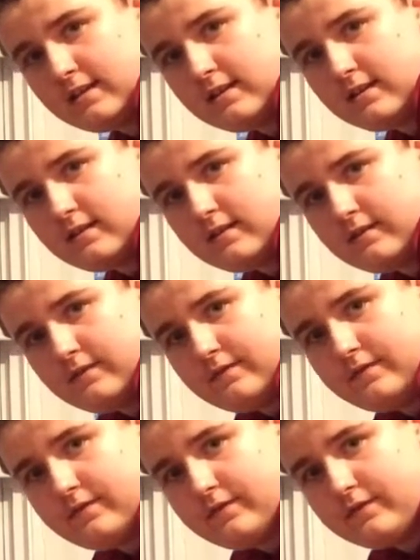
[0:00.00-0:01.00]

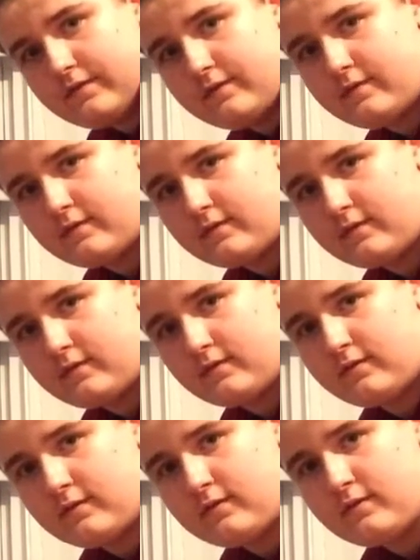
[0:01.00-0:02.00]
(no one is talking)